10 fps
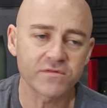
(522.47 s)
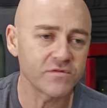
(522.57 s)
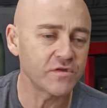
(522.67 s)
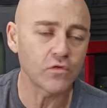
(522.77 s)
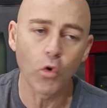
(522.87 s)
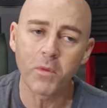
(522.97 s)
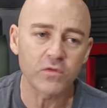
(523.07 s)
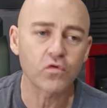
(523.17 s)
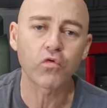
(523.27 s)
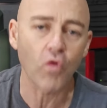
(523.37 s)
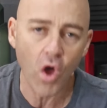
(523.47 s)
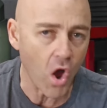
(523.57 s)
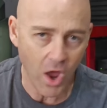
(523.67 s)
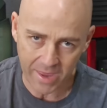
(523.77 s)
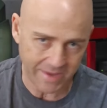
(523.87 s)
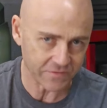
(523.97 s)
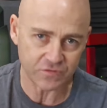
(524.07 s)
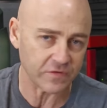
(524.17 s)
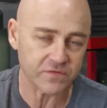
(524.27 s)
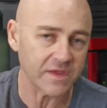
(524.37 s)
she's almost crying as
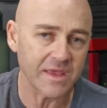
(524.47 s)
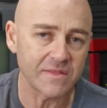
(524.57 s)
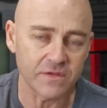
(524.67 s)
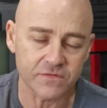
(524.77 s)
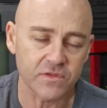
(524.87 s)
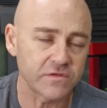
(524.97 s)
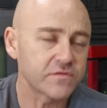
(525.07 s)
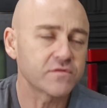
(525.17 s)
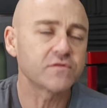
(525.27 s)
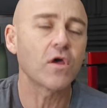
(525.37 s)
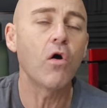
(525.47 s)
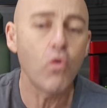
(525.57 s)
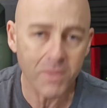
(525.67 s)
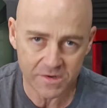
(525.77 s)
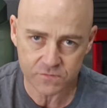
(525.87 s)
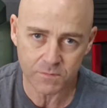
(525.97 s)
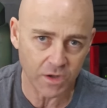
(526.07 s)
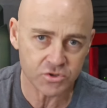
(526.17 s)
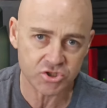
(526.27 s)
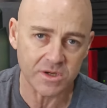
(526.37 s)
she's singing this. There's so much
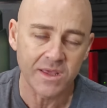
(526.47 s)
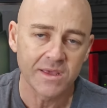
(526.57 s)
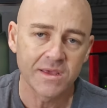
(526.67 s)
emotion.